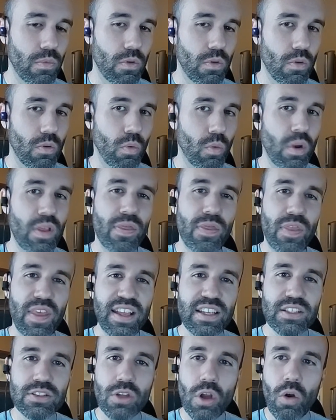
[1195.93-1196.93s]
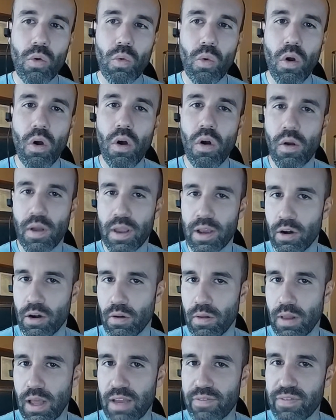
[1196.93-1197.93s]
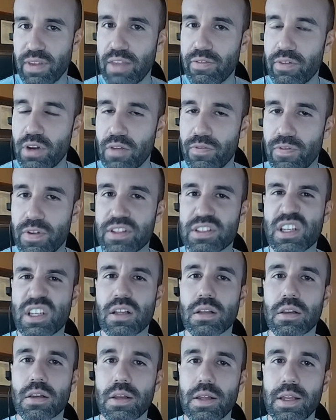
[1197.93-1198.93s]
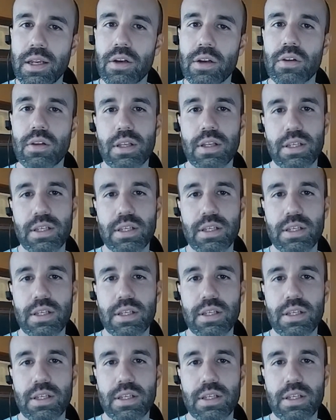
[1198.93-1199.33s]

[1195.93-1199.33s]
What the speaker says: when things go wrong in our life, even if it's clearly